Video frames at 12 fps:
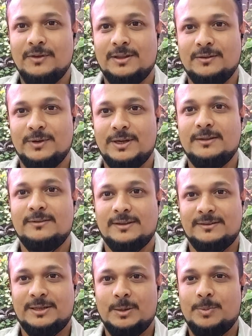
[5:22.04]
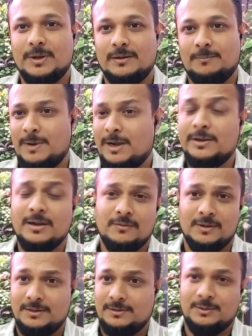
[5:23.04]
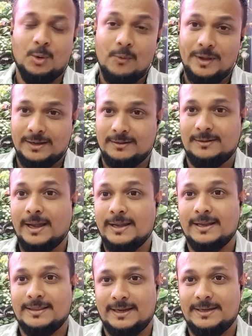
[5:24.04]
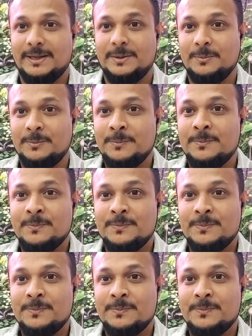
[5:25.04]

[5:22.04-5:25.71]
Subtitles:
with discus keeping. Planted was nowhere in sight at that time.